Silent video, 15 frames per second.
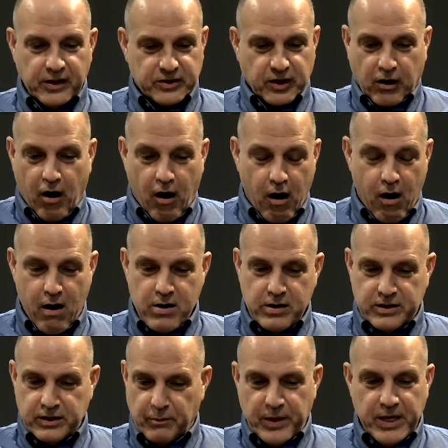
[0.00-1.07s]
the cars and
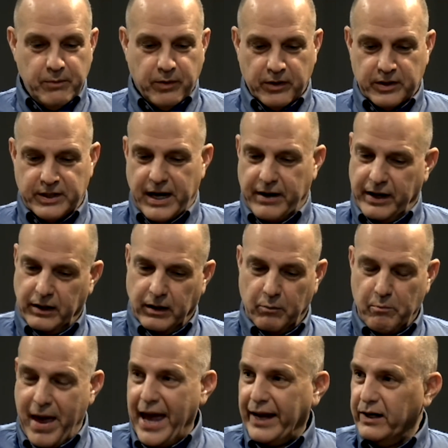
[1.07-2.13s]
the people in the town had little
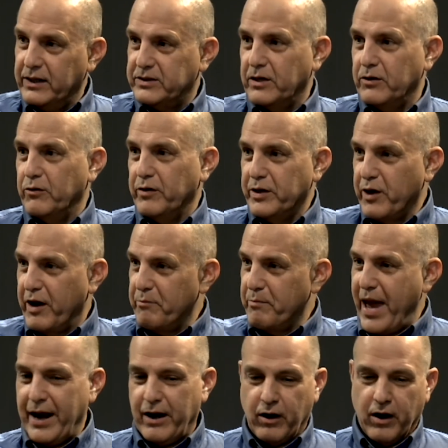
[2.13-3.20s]
magnets under it, and you had
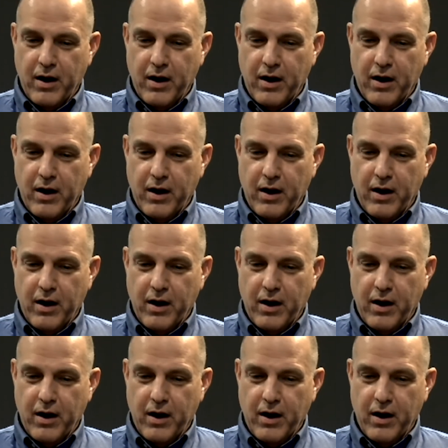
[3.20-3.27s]
magic,